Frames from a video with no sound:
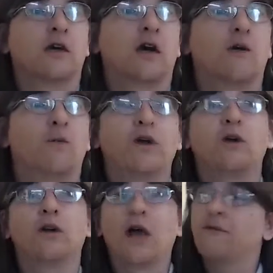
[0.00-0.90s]
And we
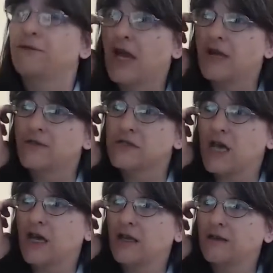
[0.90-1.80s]
all love Dave
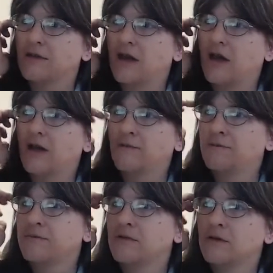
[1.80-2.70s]
Say.
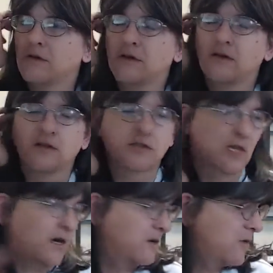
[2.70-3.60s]

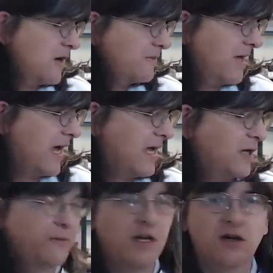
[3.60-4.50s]
Yeah,
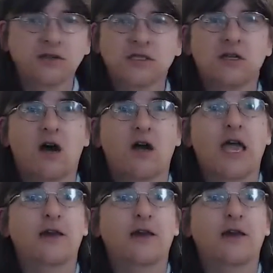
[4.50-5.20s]
he'll be on tonight, and